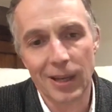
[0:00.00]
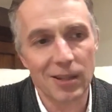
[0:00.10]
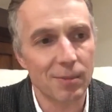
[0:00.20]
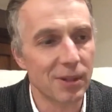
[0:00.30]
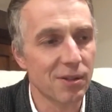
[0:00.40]

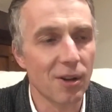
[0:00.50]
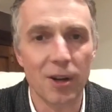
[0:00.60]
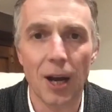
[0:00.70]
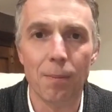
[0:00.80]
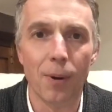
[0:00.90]
gets a bit
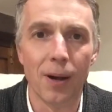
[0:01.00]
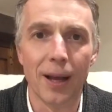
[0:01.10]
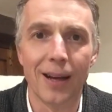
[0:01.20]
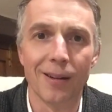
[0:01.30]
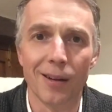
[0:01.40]
stirred up by
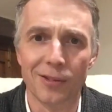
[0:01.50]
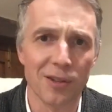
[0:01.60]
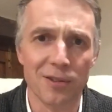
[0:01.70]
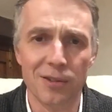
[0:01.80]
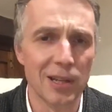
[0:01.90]
that. Like,
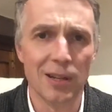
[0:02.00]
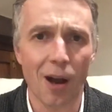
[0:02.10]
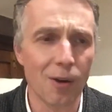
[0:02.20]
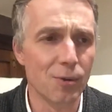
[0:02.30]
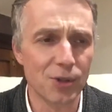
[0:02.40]
doesn't he
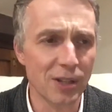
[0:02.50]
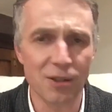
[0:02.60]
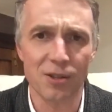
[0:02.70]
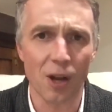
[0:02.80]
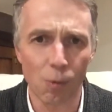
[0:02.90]
know,
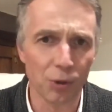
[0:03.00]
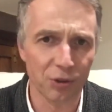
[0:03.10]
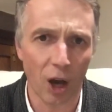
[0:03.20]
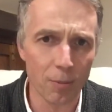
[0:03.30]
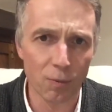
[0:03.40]
Jesus know what
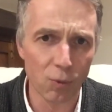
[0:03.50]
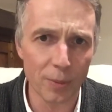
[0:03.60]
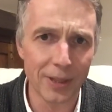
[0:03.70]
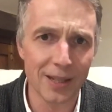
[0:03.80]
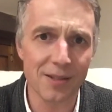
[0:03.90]
type of
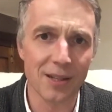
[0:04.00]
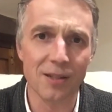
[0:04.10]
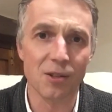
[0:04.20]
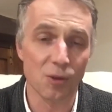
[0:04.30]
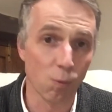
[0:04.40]
woman this
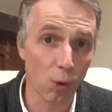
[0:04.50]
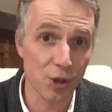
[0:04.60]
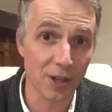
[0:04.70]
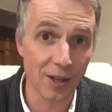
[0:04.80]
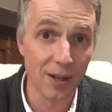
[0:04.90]
is that's
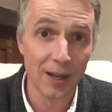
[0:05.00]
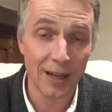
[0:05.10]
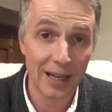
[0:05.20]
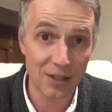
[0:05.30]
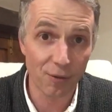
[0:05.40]
washing
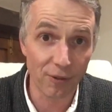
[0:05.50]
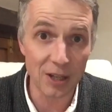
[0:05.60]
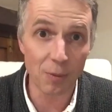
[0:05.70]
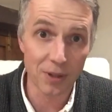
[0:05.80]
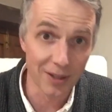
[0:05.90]
his
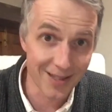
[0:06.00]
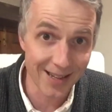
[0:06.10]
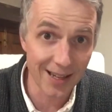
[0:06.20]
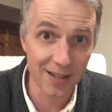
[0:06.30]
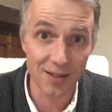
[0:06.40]
feet with her
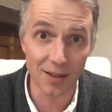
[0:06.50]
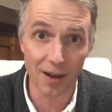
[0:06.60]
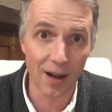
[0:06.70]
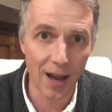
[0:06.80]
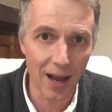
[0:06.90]
tears and
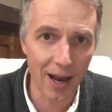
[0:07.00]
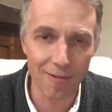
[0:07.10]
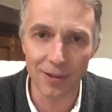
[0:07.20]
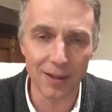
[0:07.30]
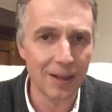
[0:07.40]
her
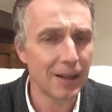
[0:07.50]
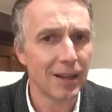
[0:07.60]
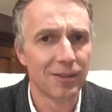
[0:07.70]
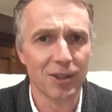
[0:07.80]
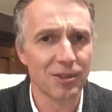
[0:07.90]
hair? And
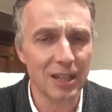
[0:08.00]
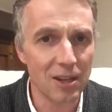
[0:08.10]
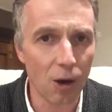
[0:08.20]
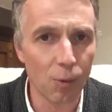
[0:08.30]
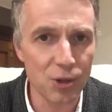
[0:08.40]
doesn't he
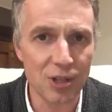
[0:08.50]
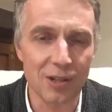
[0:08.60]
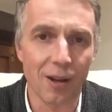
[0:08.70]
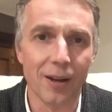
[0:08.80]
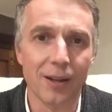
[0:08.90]
know what she's
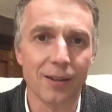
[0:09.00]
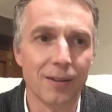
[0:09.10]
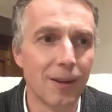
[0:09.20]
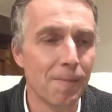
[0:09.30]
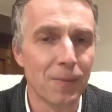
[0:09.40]
like?
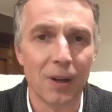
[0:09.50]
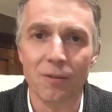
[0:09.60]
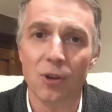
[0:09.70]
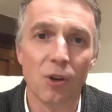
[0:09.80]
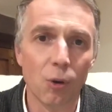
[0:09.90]
And
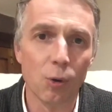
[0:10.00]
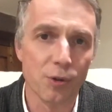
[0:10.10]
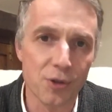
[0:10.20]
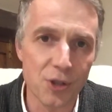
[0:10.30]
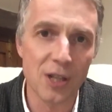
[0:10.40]
of
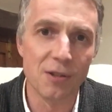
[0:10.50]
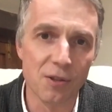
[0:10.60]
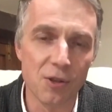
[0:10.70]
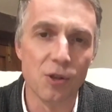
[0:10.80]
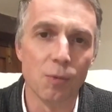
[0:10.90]
course
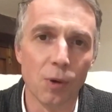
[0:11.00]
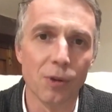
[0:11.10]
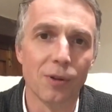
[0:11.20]
Jesus knew what